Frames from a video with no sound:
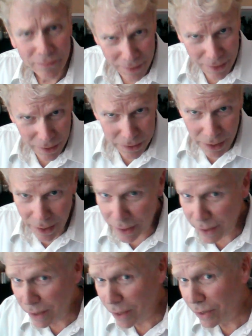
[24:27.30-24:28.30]
Looks like I
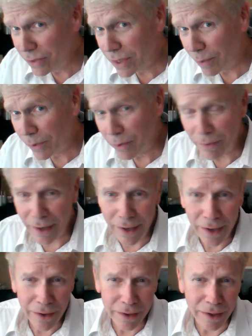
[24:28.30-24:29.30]
need to do something with my
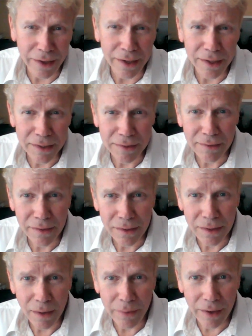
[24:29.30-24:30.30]
hair tonight.
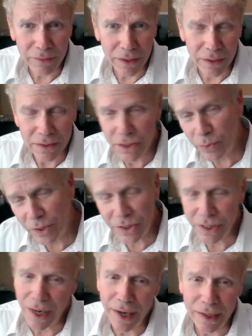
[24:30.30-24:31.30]
I'm gonna have to switch
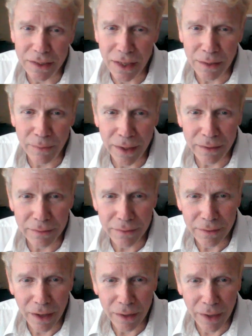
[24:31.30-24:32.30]
sides on my
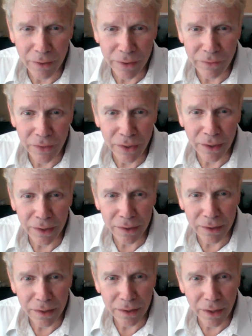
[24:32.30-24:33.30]
on my reveal
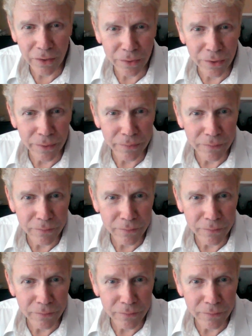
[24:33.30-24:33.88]
in the other room.